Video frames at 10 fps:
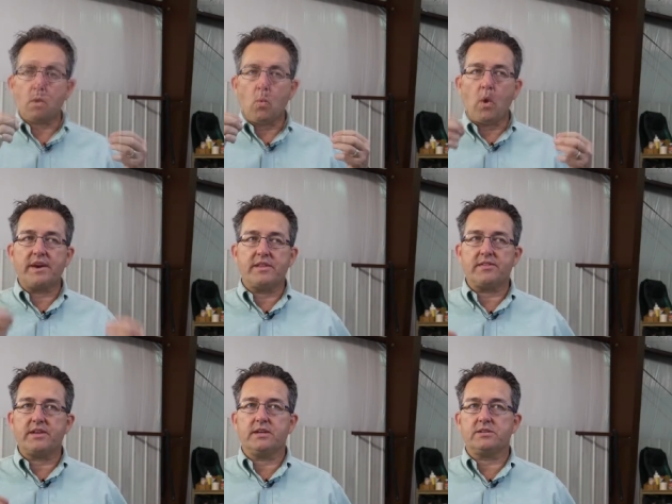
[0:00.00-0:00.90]
One of the
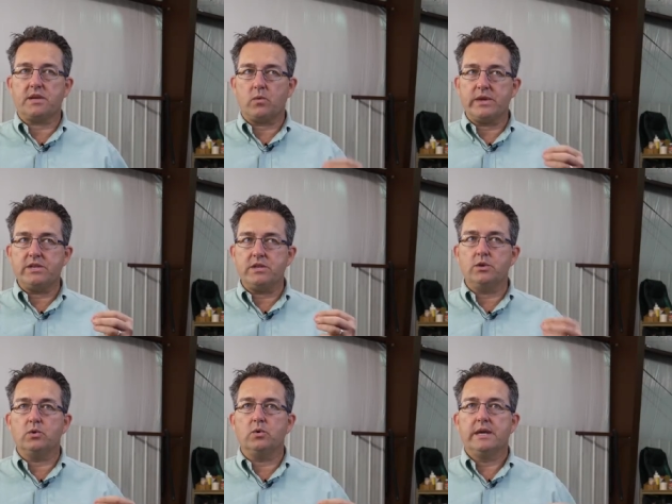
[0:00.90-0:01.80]
things that we
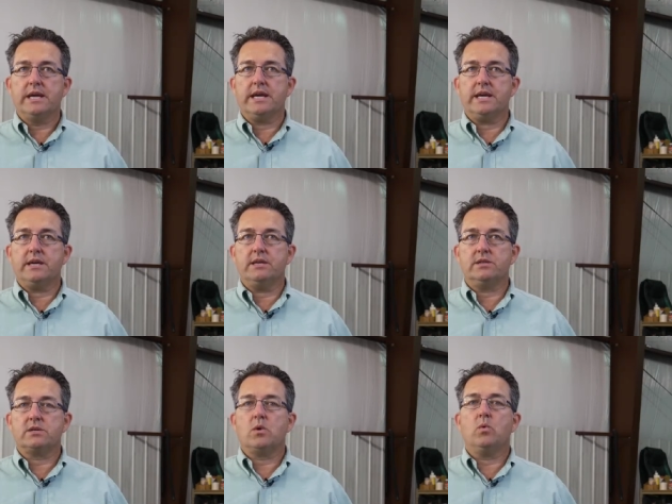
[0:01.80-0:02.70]
do is
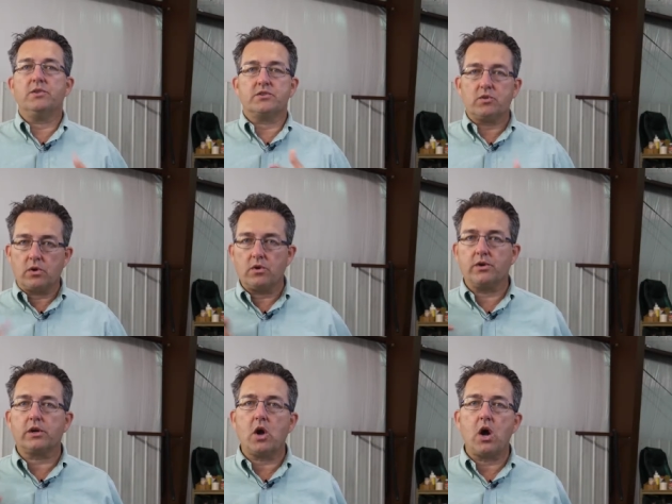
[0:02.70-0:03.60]
when the store
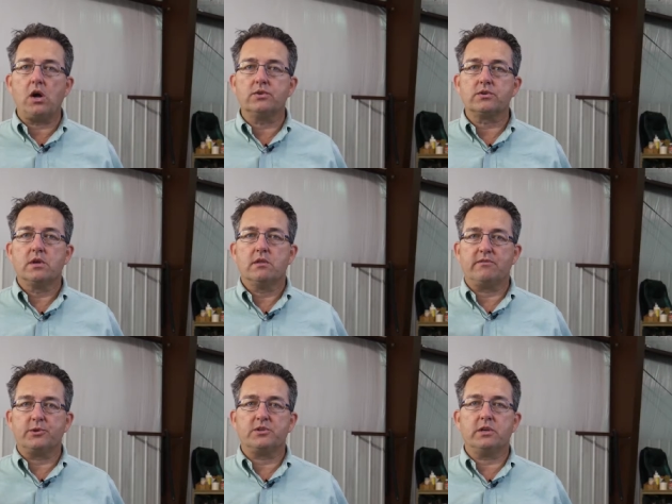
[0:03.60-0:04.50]
owner calls,
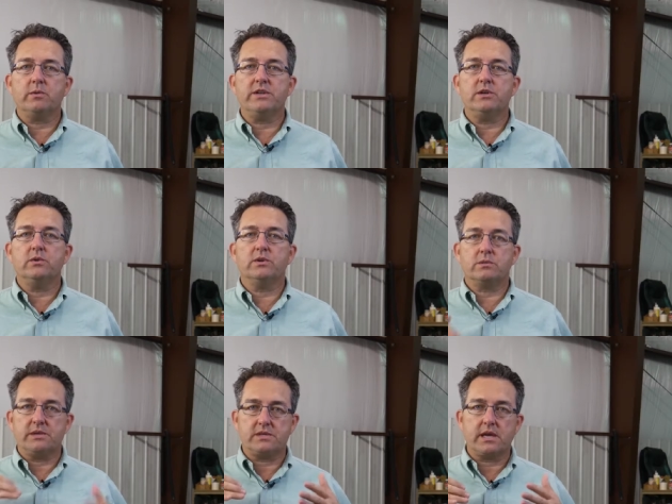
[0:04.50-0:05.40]
First thing we do is
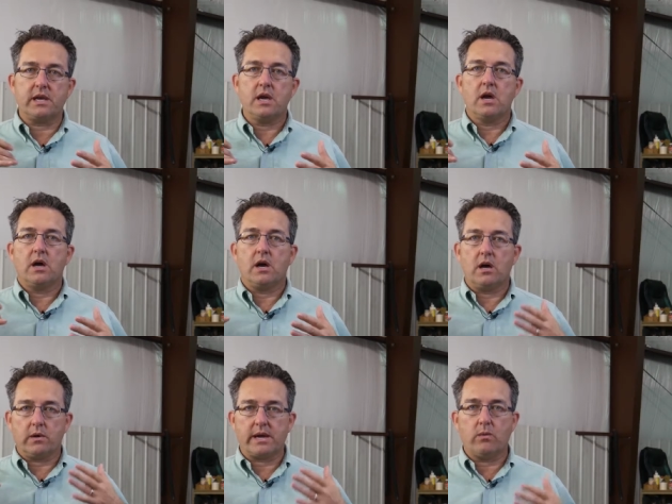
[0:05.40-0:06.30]
we say,
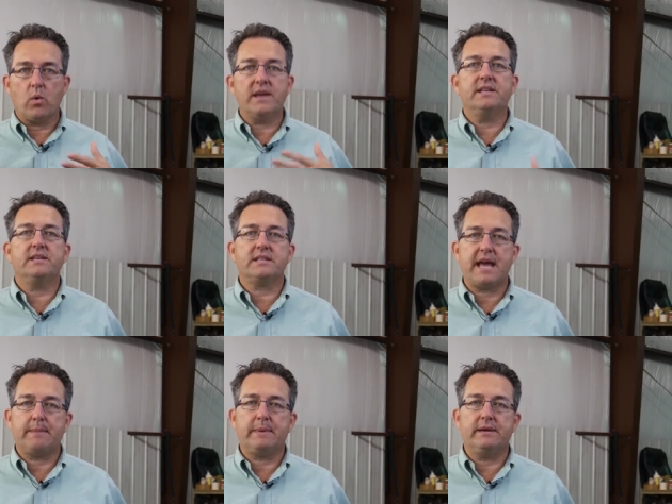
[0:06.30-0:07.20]
okay, when did this
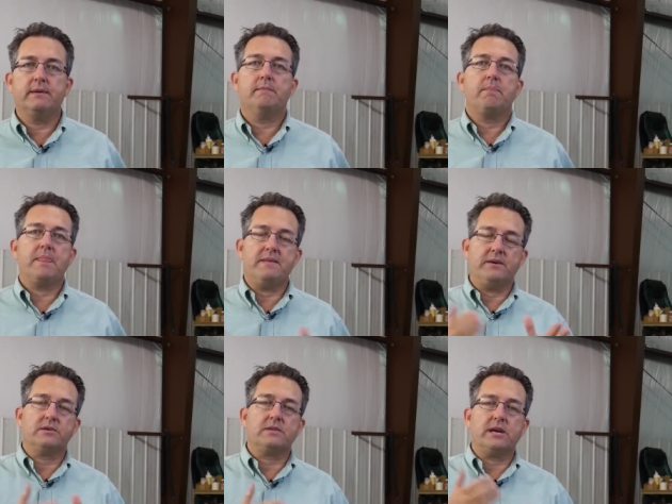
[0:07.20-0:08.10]
happen?
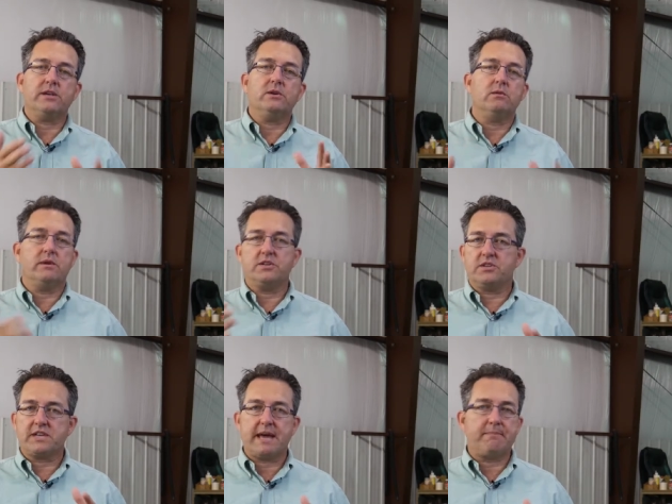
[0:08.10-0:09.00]
I'll tell you, it
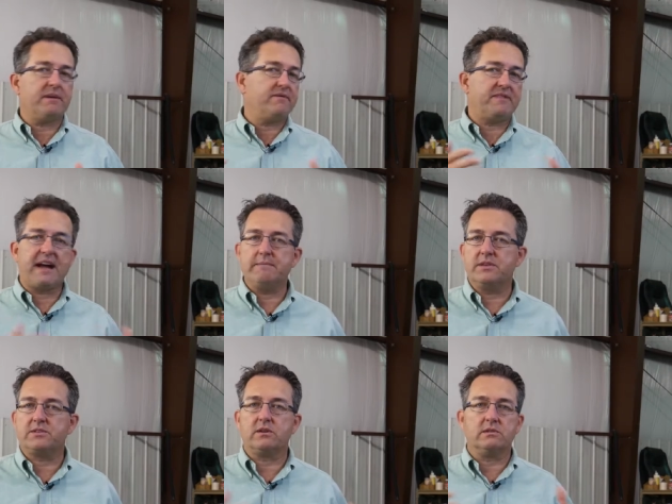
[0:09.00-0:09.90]
just happened five
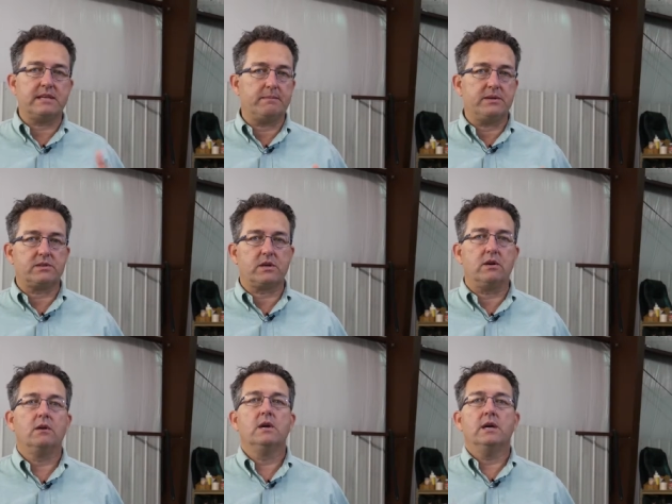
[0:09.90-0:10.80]
minutes ago, 10 minutes
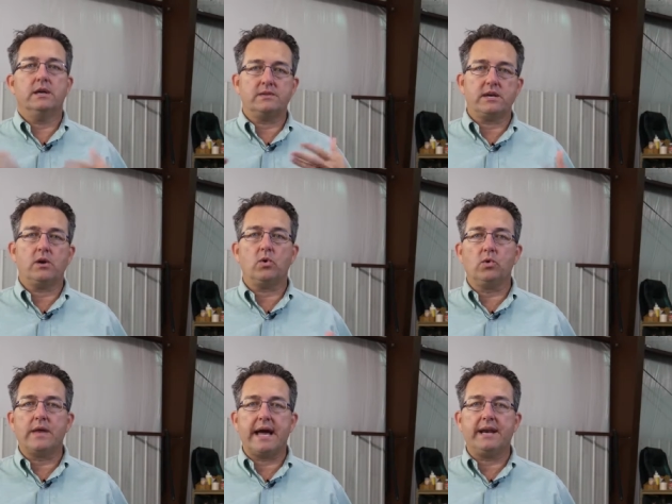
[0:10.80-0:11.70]
ago, and say,
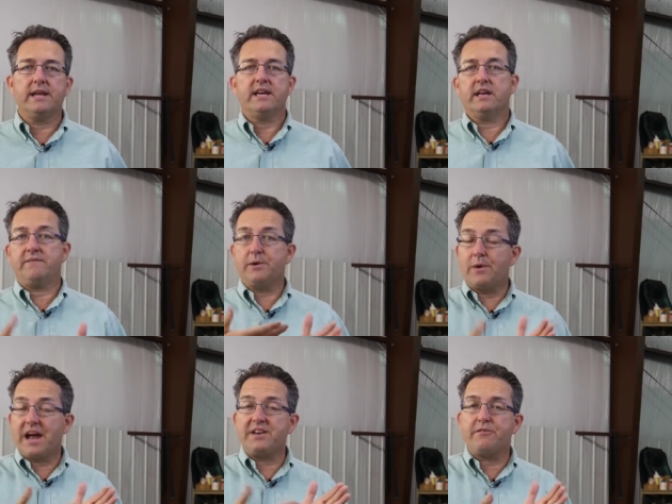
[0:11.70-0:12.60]
hold on. If you're
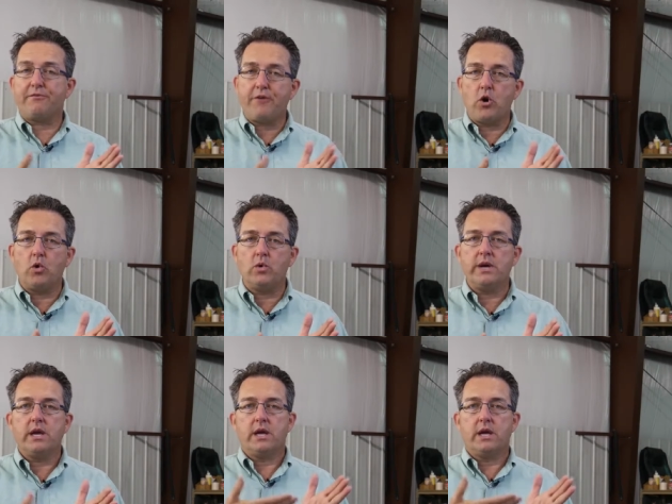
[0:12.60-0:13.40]
on your phone,